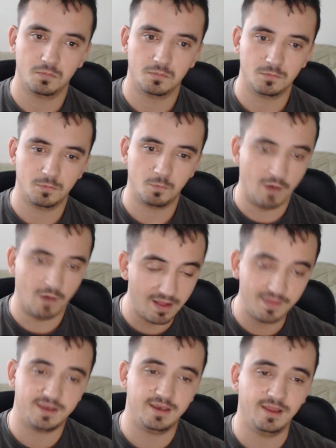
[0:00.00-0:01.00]
while
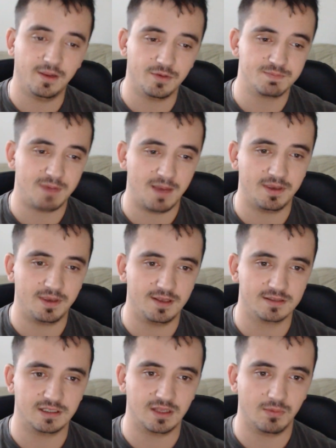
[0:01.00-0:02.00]
the healer was spamming
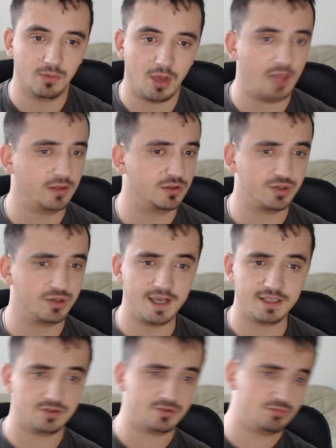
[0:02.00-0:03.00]
heals on him. And
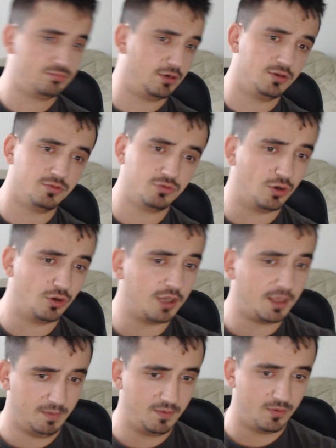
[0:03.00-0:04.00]
don't
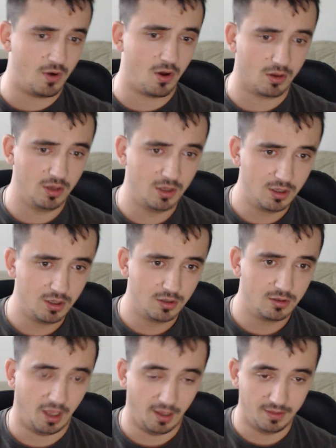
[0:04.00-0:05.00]
get me wrong,
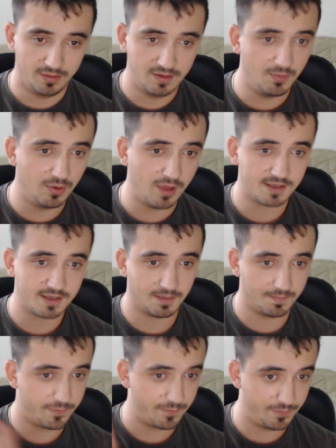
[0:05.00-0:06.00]
Demon Locks are
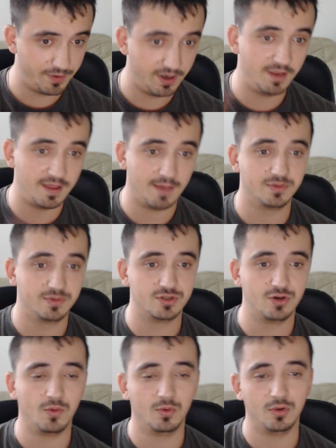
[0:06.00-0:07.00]
pretty damn
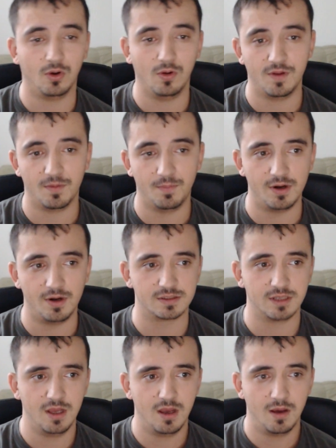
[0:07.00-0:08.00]
strong with all their bursts.
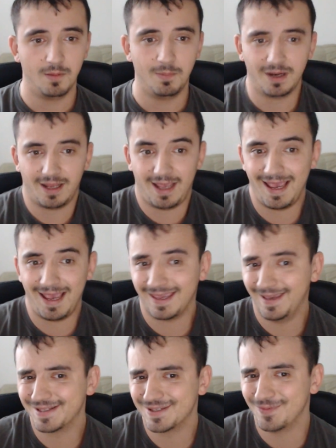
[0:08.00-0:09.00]
But hey,
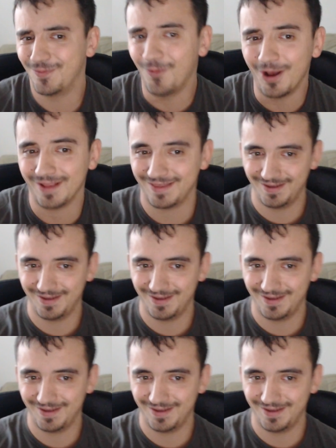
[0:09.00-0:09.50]
guess what?